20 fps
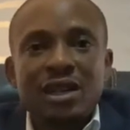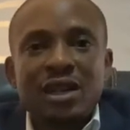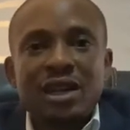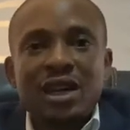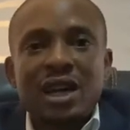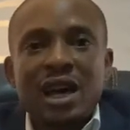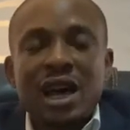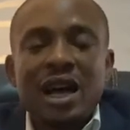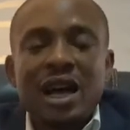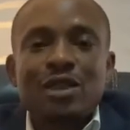
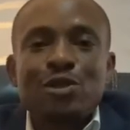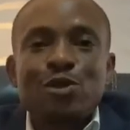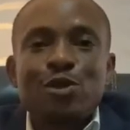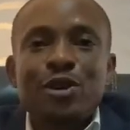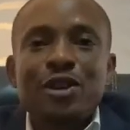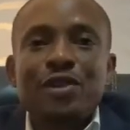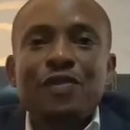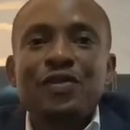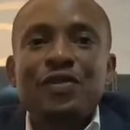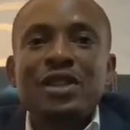And so
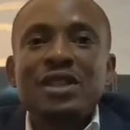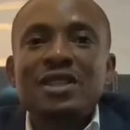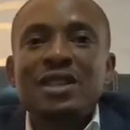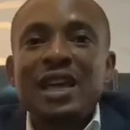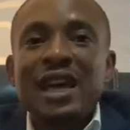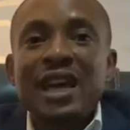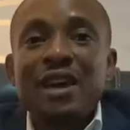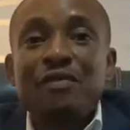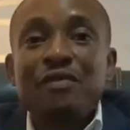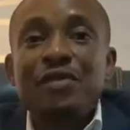if it's
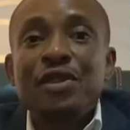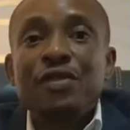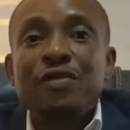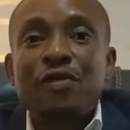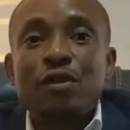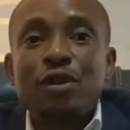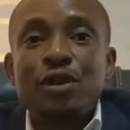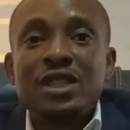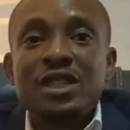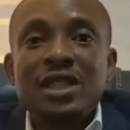every
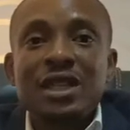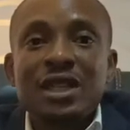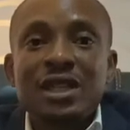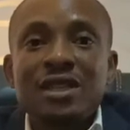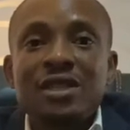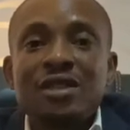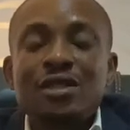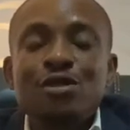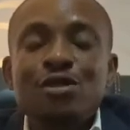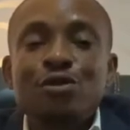4
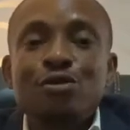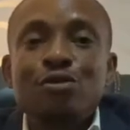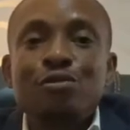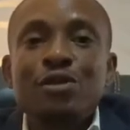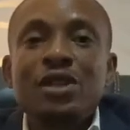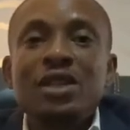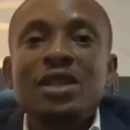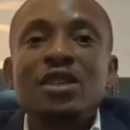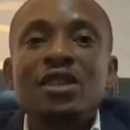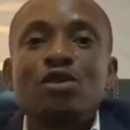years, you
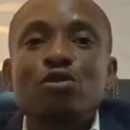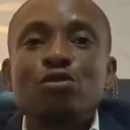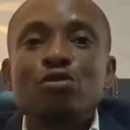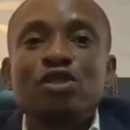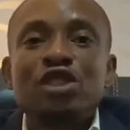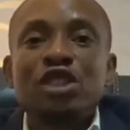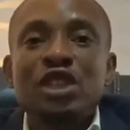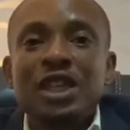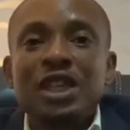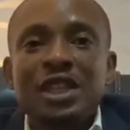begin to
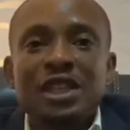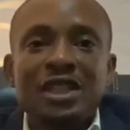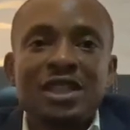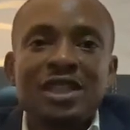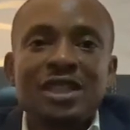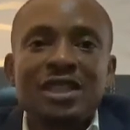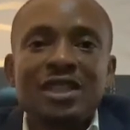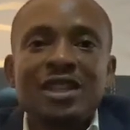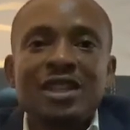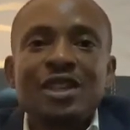
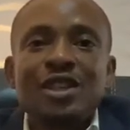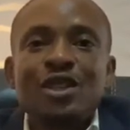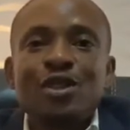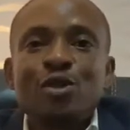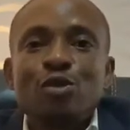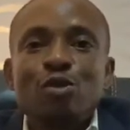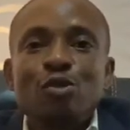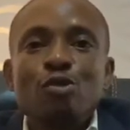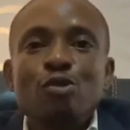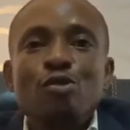change
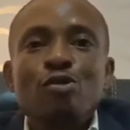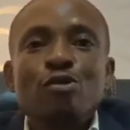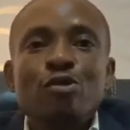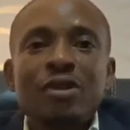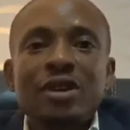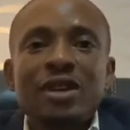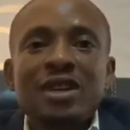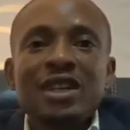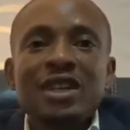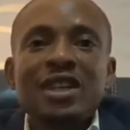
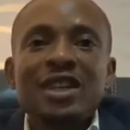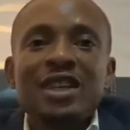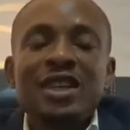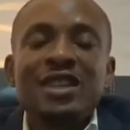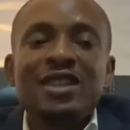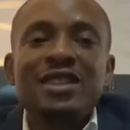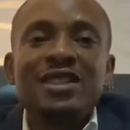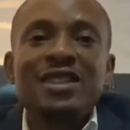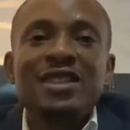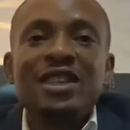who
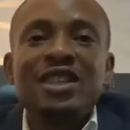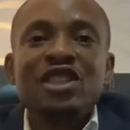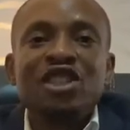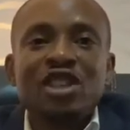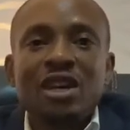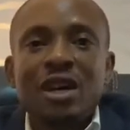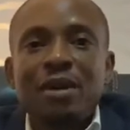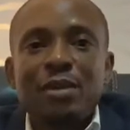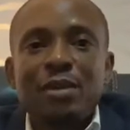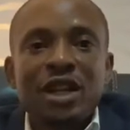is the
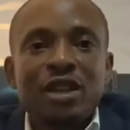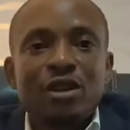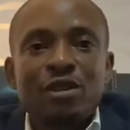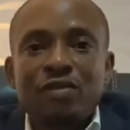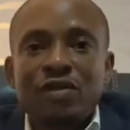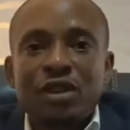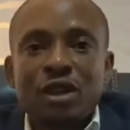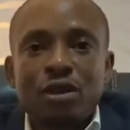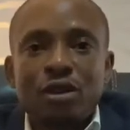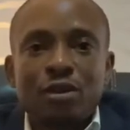chairman
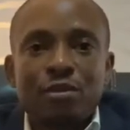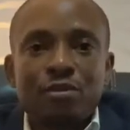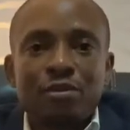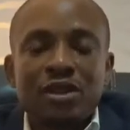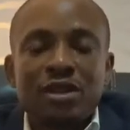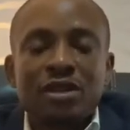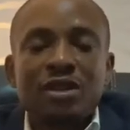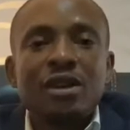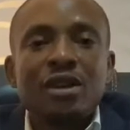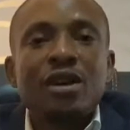of the
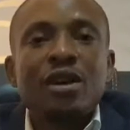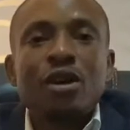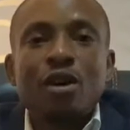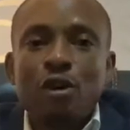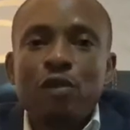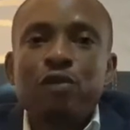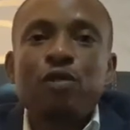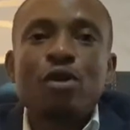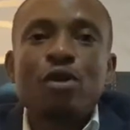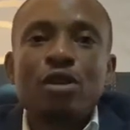company.
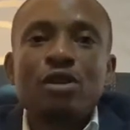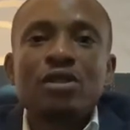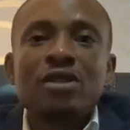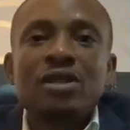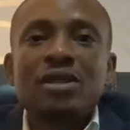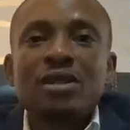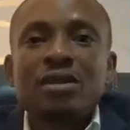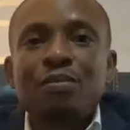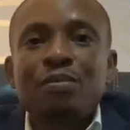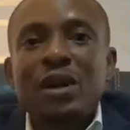Of
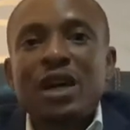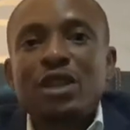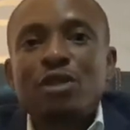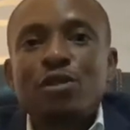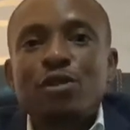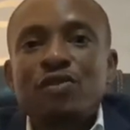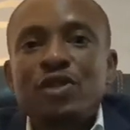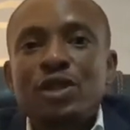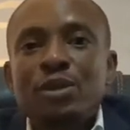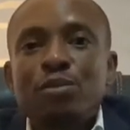course, part
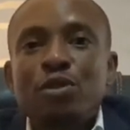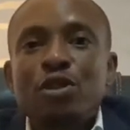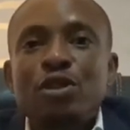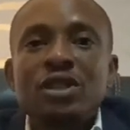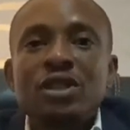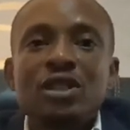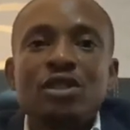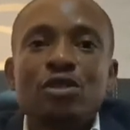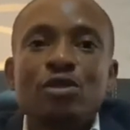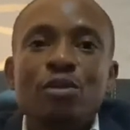of the board
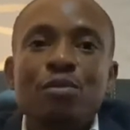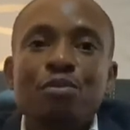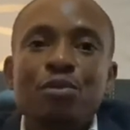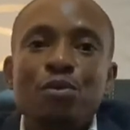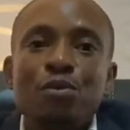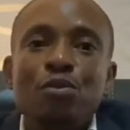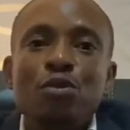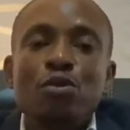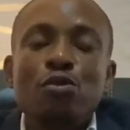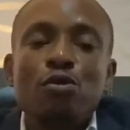is some
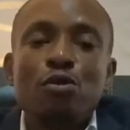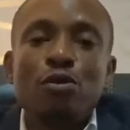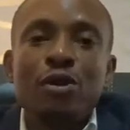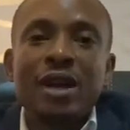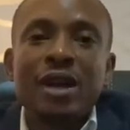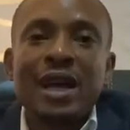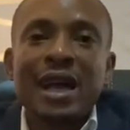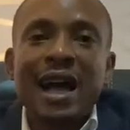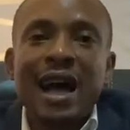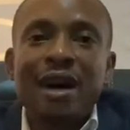people who
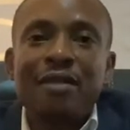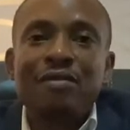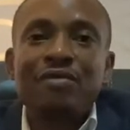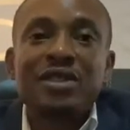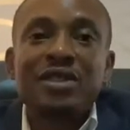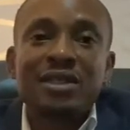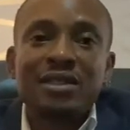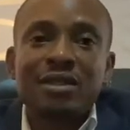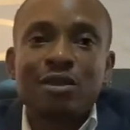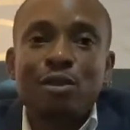have
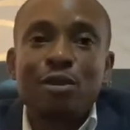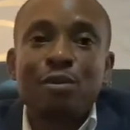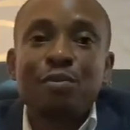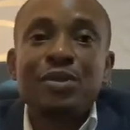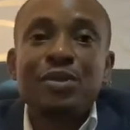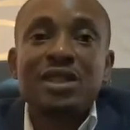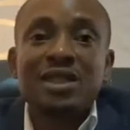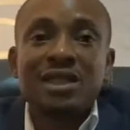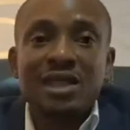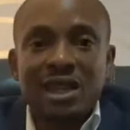
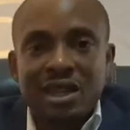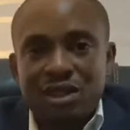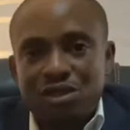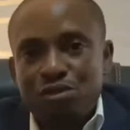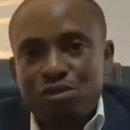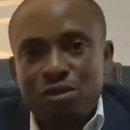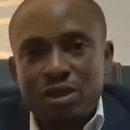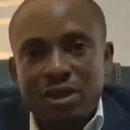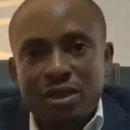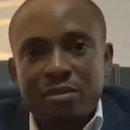company
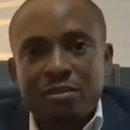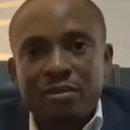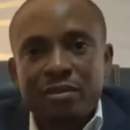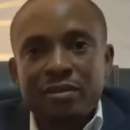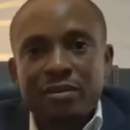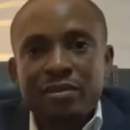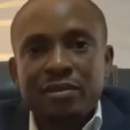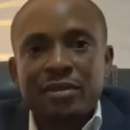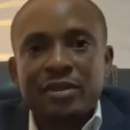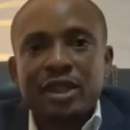secretary.
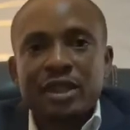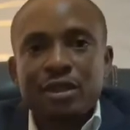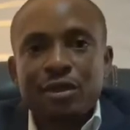You